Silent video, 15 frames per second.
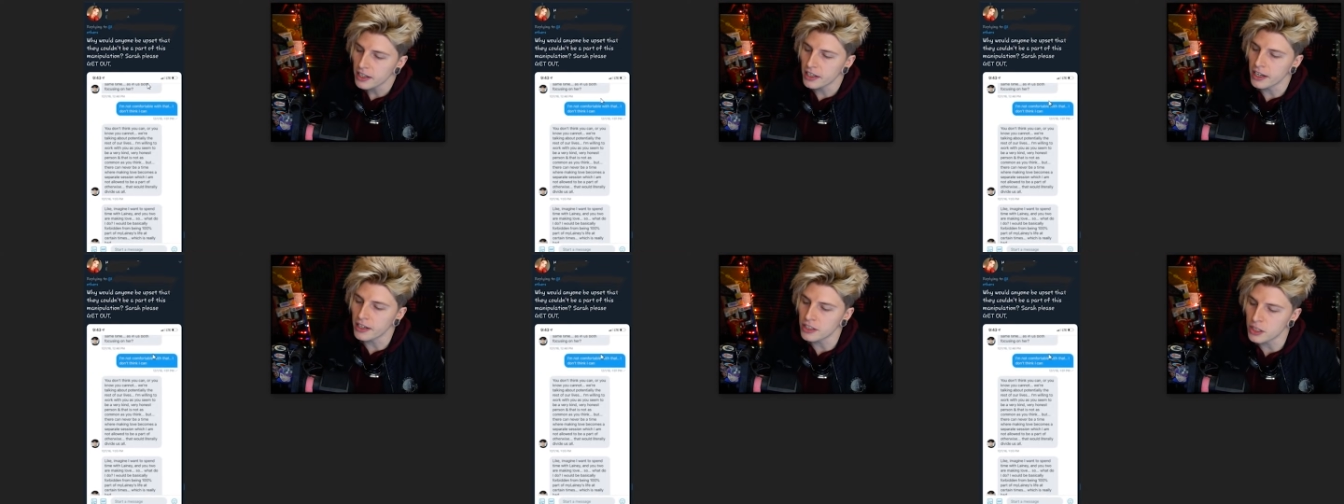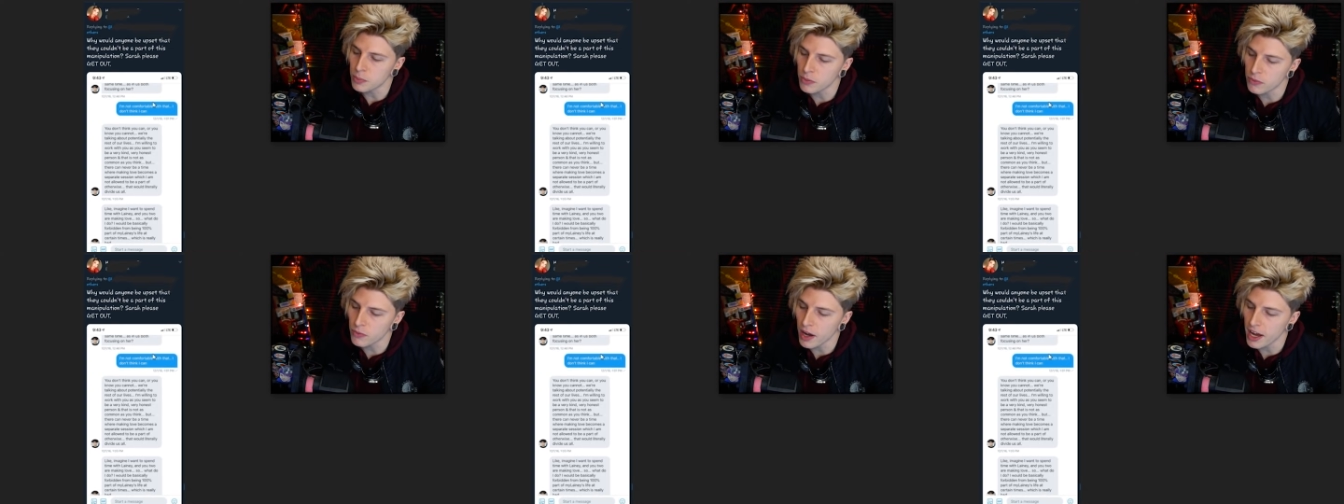And she
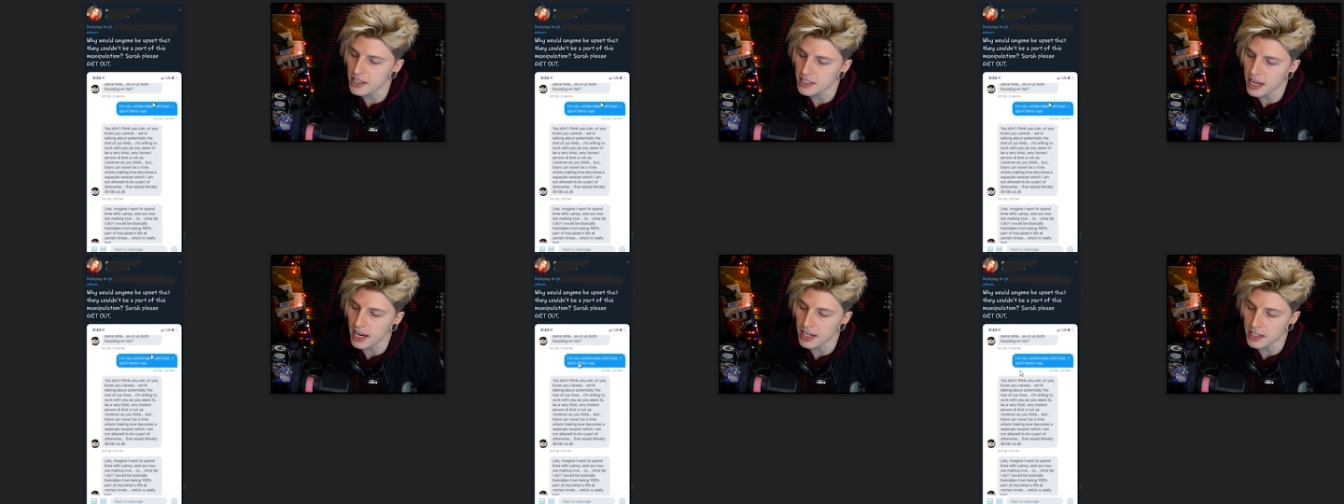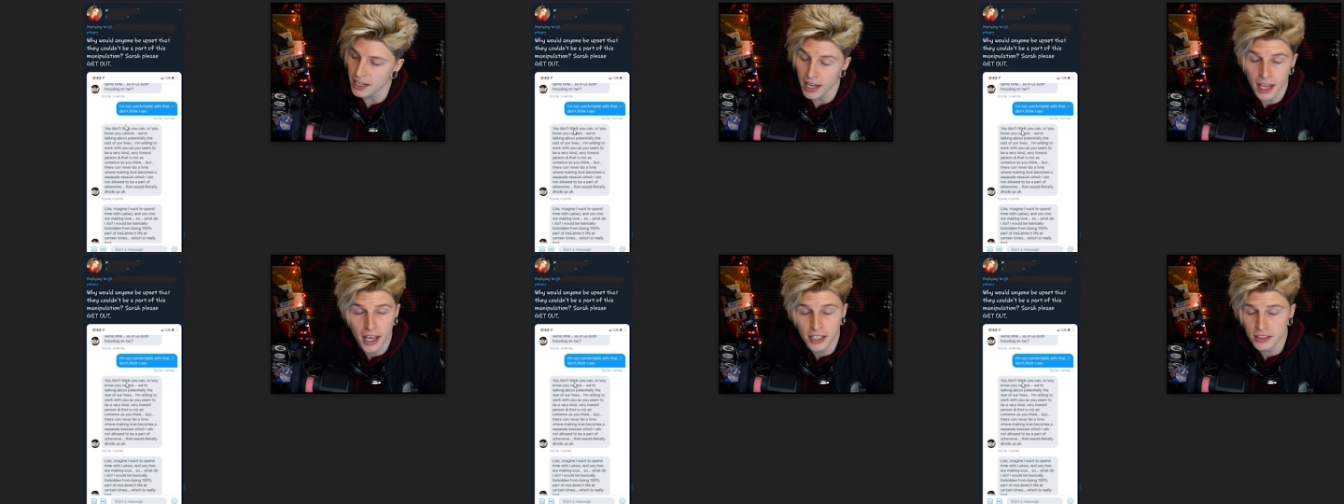provides a
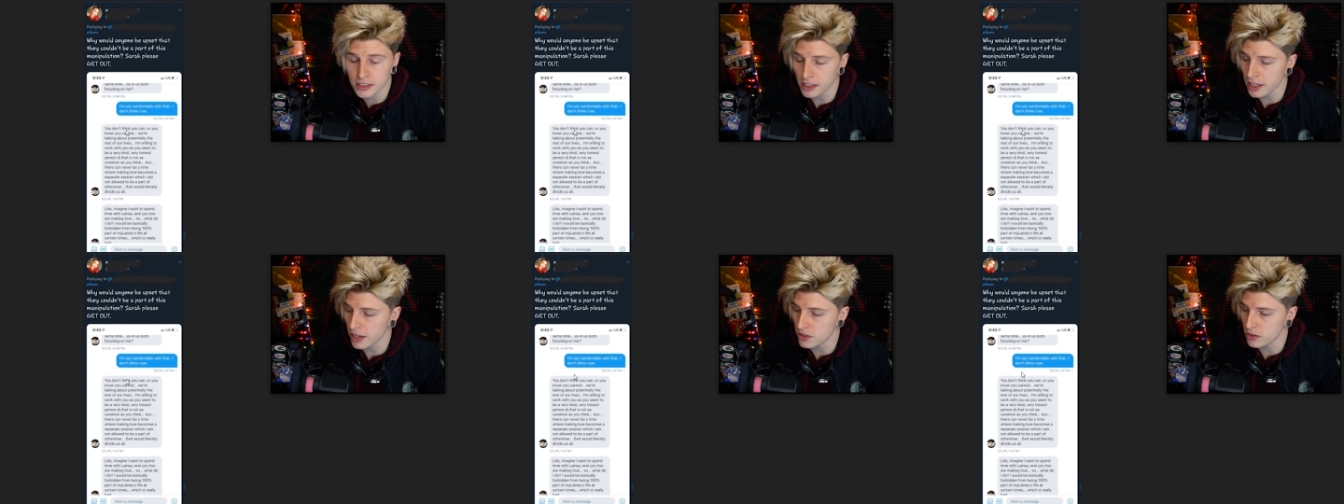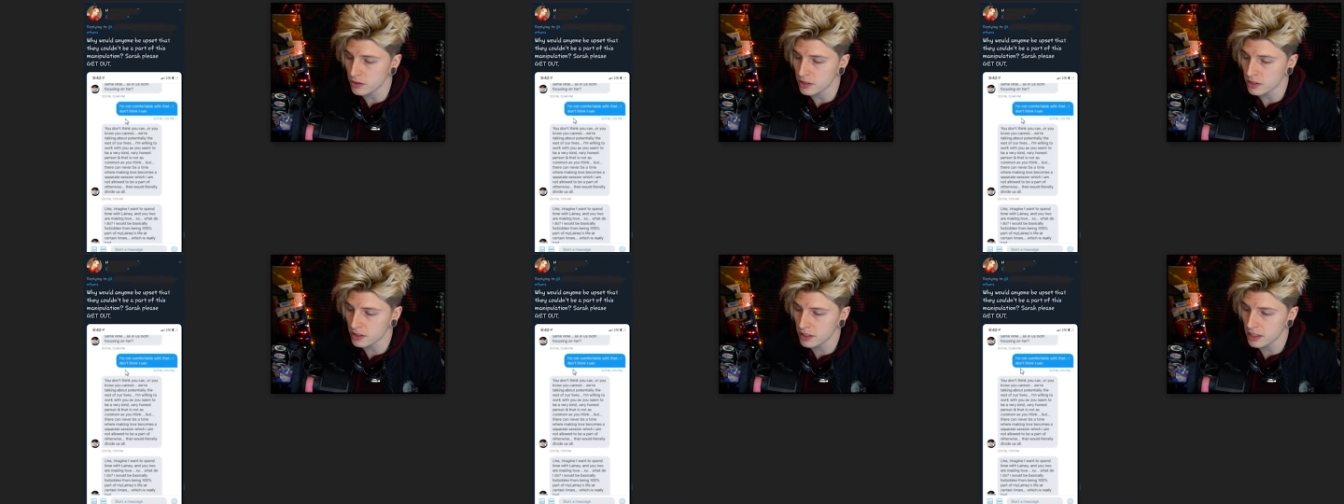text. As you
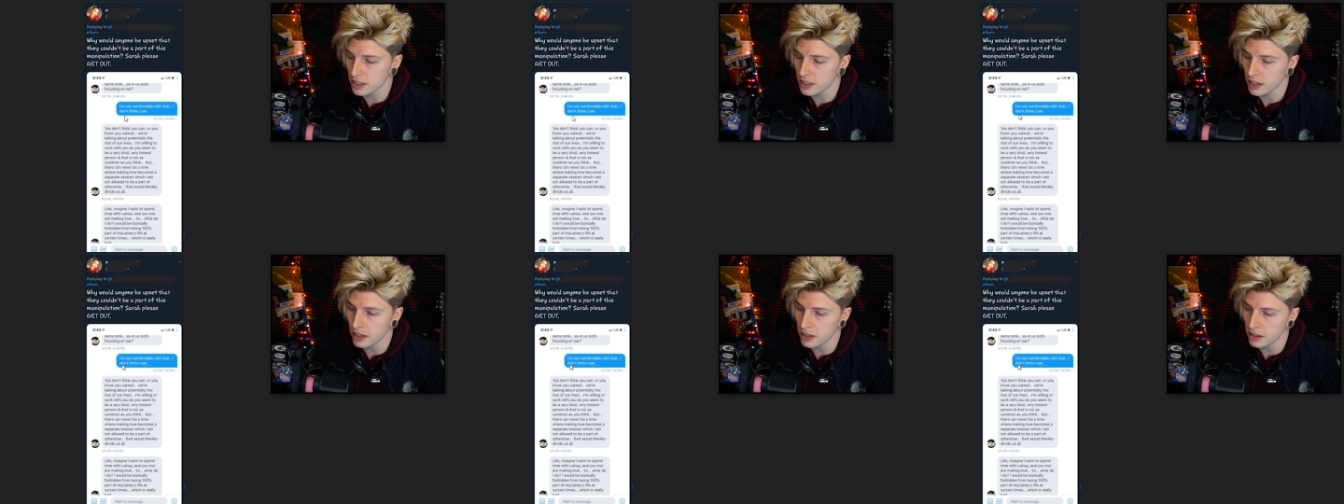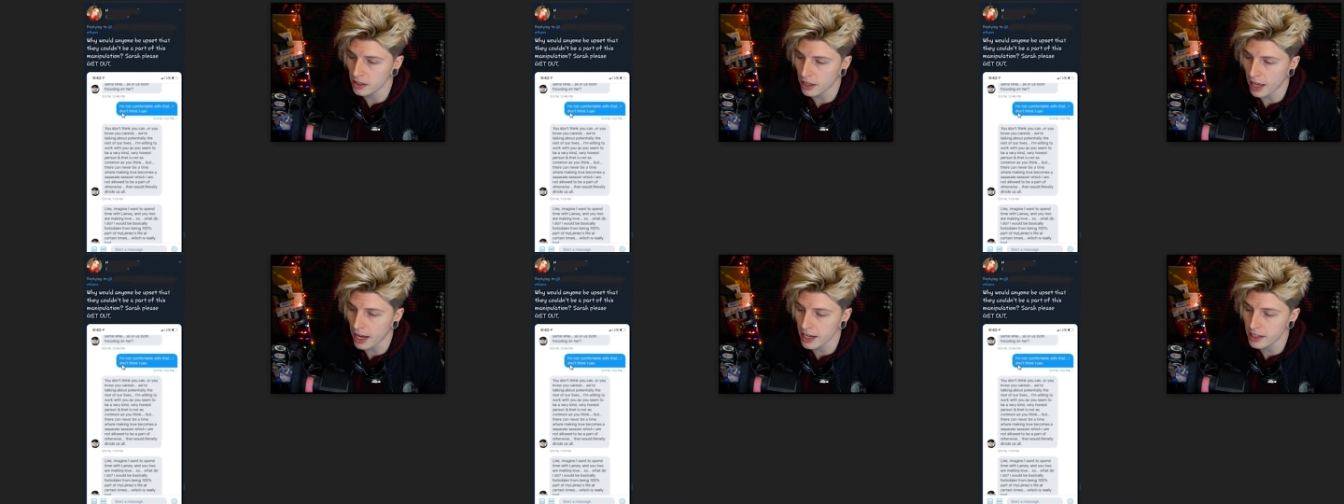can see,
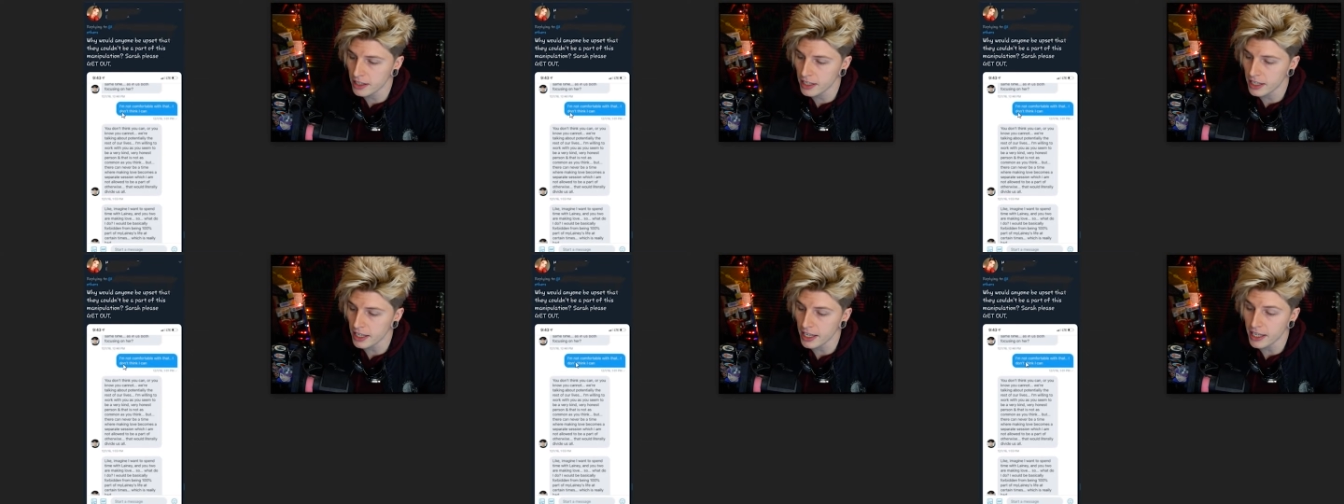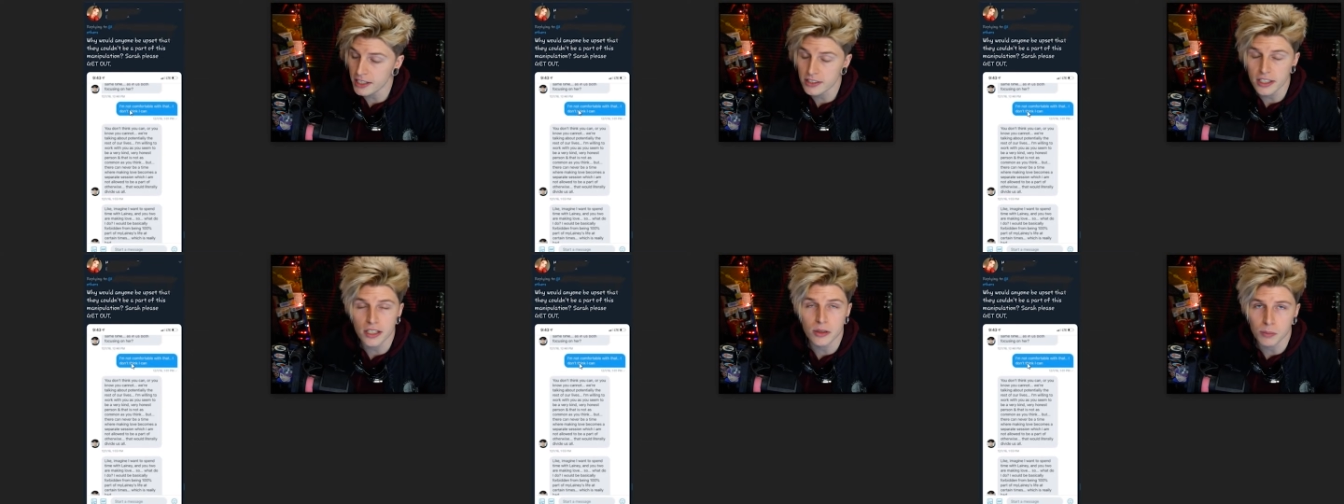Haley
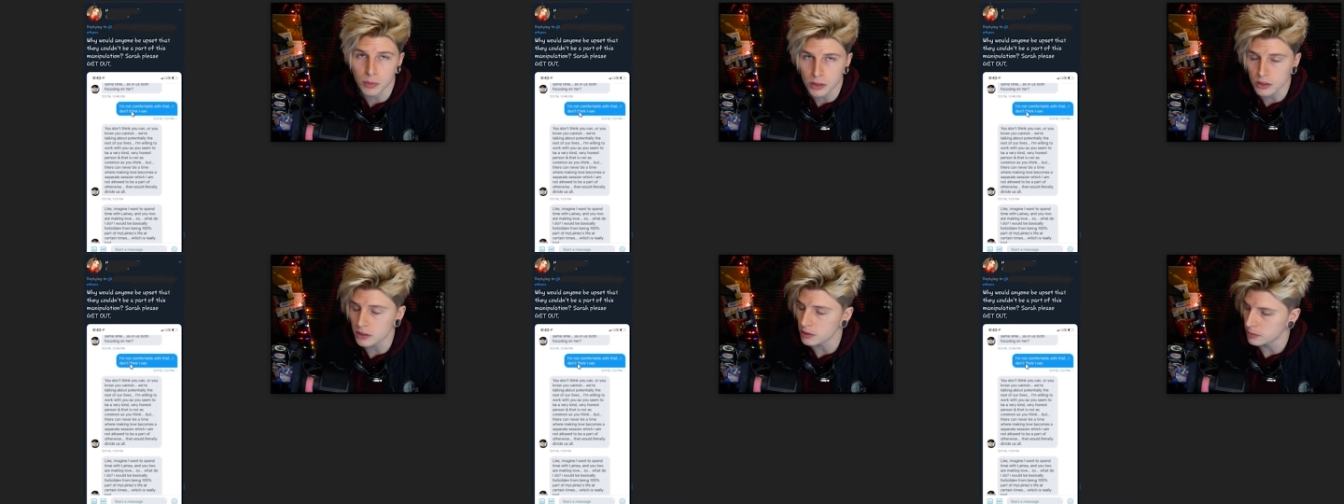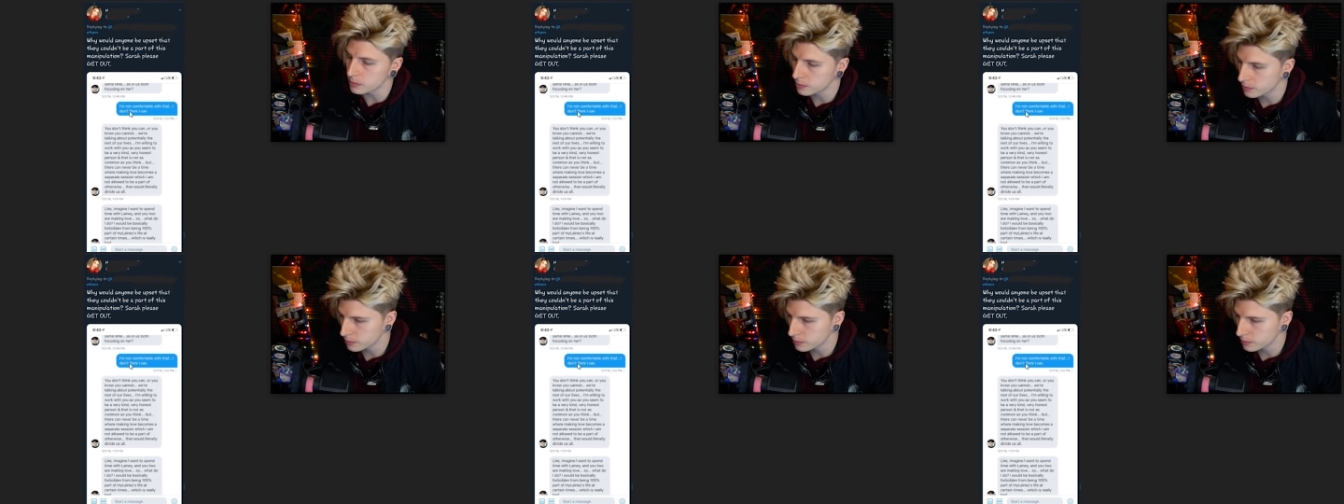is in blue